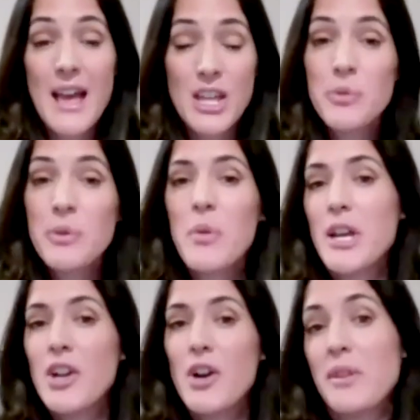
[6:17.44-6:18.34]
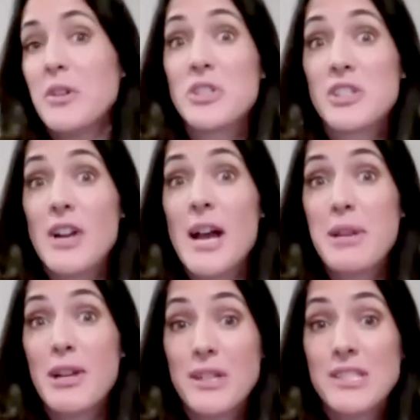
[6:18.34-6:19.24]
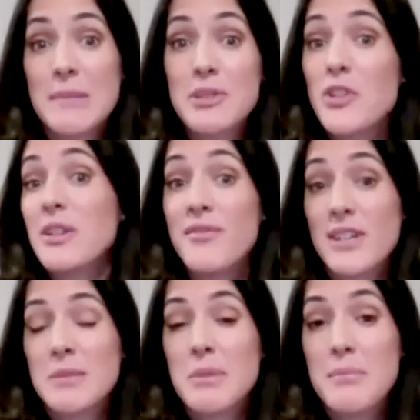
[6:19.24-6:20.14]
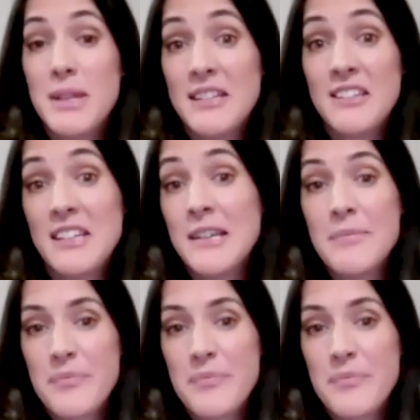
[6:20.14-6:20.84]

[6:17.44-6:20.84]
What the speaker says: You would want to know when those things are happening real time so you can fix them immediately.